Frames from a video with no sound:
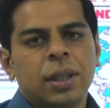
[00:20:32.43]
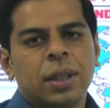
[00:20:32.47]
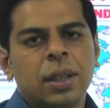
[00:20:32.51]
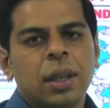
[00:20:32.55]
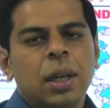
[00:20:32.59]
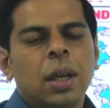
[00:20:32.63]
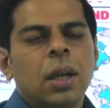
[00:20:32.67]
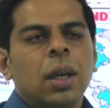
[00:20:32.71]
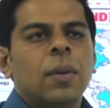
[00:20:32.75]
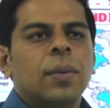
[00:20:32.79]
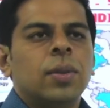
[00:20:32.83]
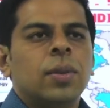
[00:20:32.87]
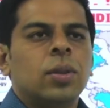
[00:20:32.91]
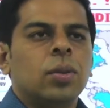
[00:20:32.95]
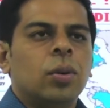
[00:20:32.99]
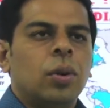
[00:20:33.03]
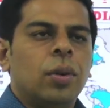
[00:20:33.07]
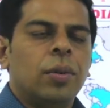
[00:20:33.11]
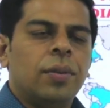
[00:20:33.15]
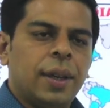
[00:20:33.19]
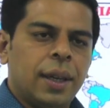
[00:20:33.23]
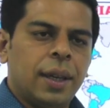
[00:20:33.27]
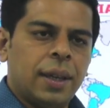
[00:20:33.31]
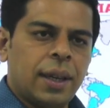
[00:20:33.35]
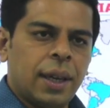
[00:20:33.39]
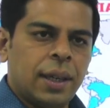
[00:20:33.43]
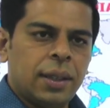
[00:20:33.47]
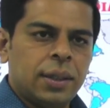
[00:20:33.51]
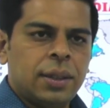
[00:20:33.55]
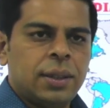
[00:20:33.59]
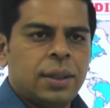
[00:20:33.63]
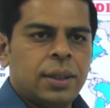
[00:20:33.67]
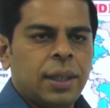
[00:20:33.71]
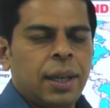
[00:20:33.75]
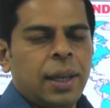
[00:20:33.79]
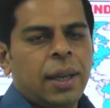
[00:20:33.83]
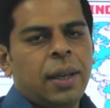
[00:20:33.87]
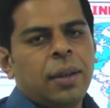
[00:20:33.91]
So we can
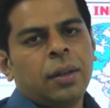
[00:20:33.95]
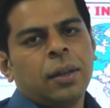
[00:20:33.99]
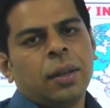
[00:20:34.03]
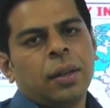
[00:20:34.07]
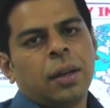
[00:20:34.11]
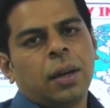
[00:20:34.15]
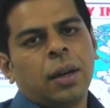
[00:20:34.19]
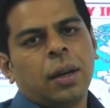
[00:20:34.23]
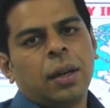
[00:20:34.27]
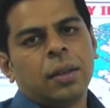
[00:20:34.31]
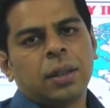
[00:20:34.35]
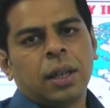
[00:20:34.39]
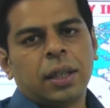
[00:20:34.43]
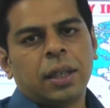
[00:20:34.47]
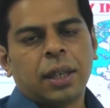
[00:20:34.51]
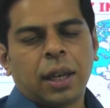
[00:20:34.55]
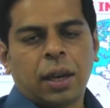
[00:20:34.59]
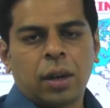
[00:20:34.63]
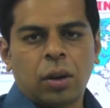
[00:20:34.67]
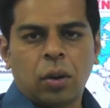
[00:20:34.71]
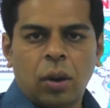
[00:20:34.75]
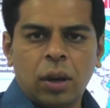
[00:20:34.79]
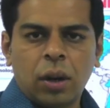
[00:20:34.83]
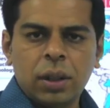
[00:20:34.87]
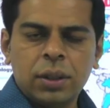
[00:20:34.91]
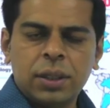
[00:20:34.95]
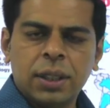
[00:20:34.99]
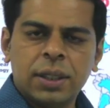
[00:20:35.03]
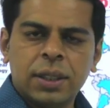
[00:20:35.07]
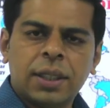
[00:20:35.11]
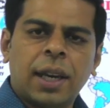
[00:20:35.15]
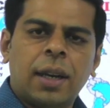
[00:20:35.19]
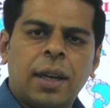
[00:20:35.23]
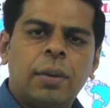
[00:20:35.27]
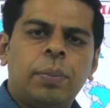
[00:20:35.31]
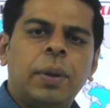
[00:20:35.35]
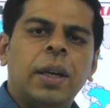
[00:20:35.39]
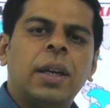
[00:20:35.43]
say the technologies can be
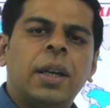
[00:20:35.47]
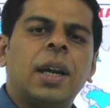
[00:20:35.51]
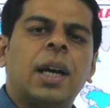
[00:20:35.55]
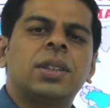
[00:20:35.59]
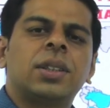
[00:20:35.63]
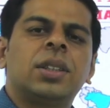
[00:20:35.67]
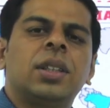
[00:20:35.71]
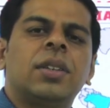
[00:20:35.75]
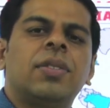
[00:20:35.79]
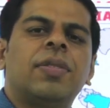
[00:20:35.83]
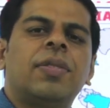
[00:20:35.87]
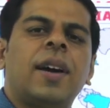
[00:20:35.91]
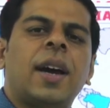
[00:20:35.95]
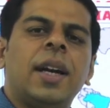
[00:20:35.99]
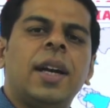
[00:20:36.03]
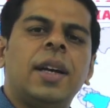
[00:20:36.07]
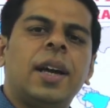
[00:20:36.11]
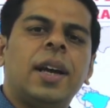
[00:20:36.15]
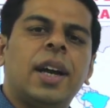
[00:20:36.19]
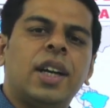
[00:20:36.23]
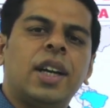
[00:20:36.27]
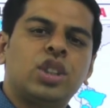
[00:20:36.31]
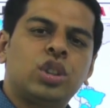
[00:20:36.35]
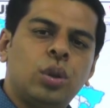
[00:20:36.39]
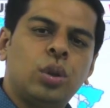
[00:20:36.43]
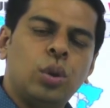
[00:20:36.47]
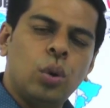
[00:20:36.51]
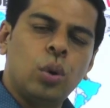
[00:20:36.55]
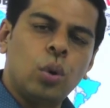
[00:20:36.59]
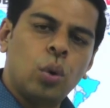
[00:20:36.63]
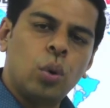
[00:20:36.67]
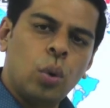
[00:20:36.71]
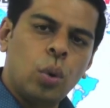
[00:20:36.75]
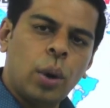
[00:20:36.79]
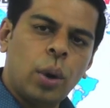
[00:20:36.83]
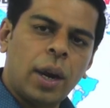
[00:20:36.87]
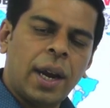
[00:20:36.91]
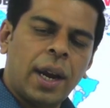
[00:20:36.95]
classified as low
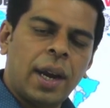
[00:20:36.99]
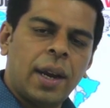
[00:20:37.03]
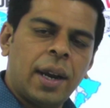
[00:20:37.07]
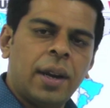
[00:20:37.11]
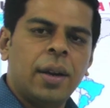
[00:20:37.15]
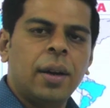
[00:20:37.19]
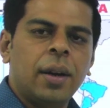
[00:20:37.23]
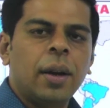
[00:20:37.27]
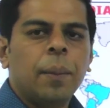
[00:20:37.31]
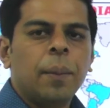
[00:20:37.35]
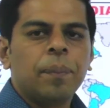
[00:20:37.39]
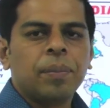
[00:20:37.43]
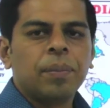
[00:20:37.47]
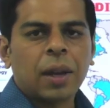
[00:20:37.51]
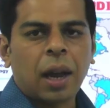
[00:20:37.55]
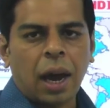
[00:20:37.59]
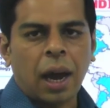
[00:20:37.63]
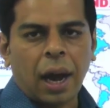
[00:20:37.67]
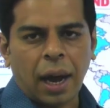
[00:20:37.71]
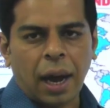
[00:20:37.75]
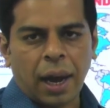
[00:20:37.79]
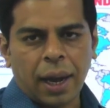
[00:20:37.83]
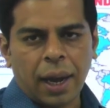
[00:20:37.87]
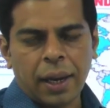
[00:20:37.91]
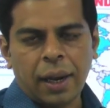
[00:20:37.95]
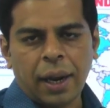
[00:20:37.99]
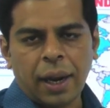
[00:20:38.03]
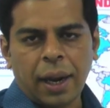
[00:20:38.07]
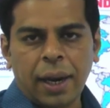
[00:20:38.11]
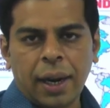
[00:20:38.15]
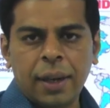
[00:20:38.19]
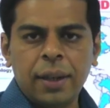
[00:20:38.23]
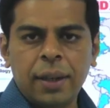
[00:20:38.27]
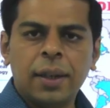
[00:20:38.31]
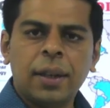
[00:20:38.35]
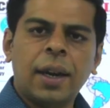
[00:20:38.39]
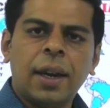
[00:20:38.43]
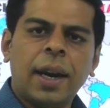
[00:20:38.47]
end, high end,
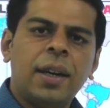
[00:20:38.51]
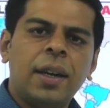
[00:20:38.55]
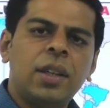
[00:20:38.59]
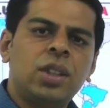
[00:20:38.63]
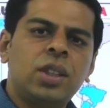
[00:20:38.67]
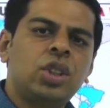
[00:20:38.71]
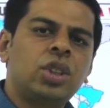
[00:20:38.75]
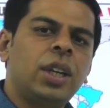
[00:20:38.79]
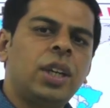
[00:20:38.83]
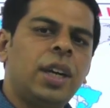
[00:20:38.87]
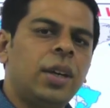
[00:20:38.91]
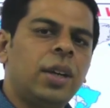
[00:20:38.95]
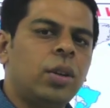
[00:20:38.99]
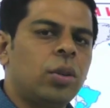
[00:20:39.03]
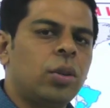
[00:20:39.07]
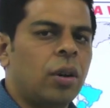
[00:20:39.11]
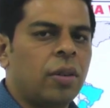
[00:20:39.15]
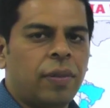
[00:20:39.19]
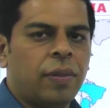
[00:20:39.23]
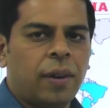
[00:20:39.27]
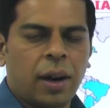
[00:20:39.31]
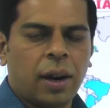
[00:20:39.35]
and state of art.